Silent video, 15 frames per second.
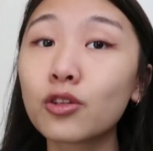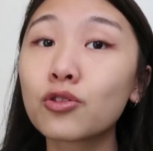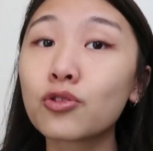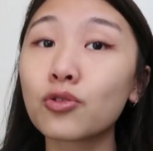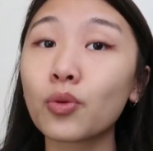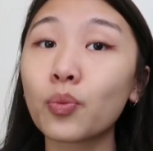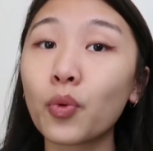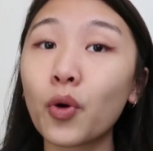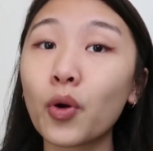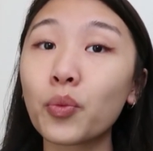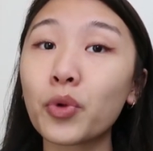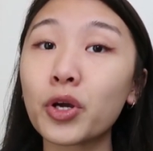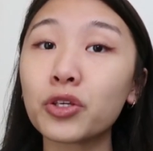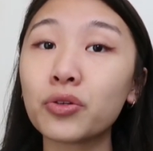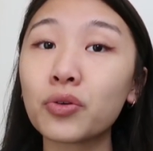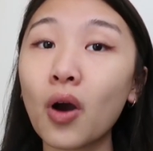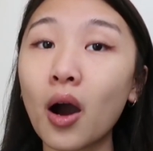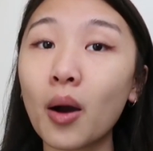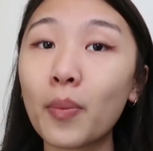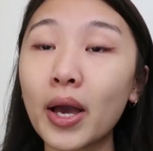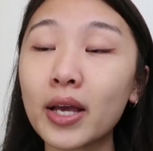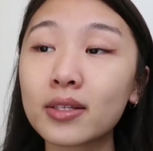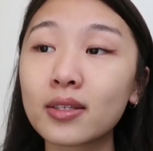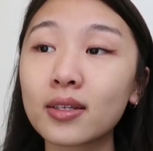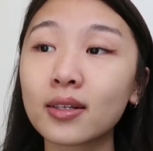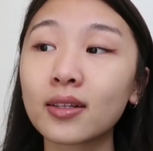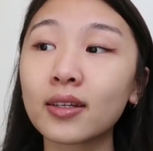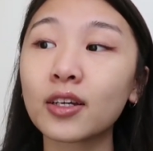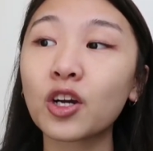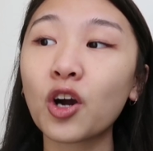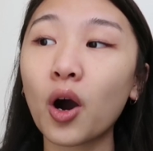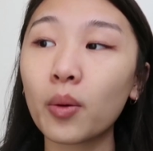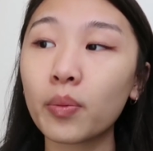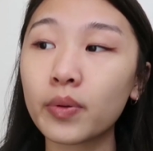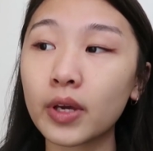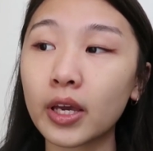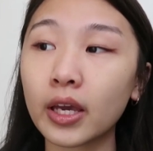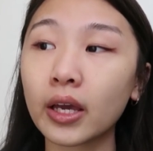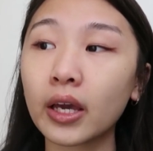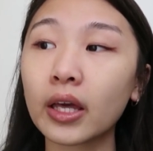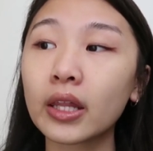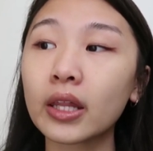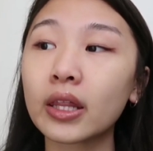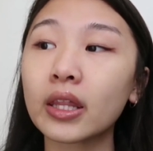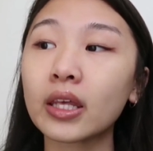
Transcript: to the point where you are basically copying